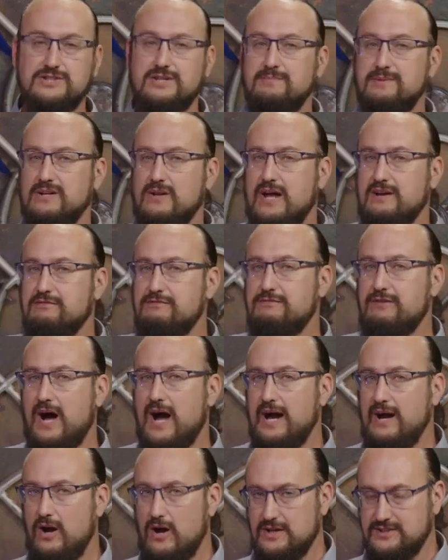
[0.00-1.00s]
something like
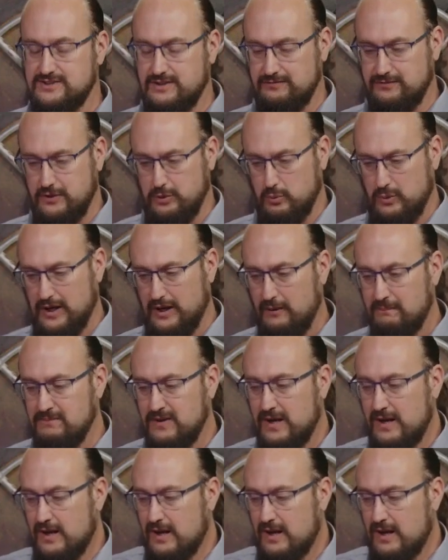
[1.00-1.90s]
Fios, if you will.